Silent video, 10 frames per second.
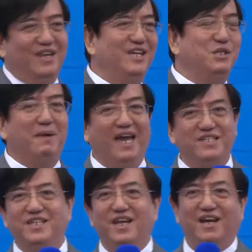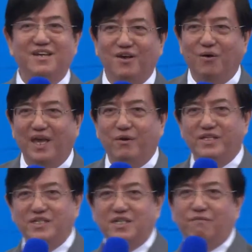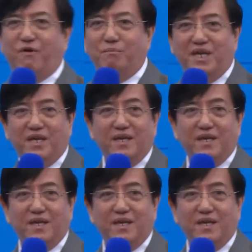This is my IC lah. Okay, register for me.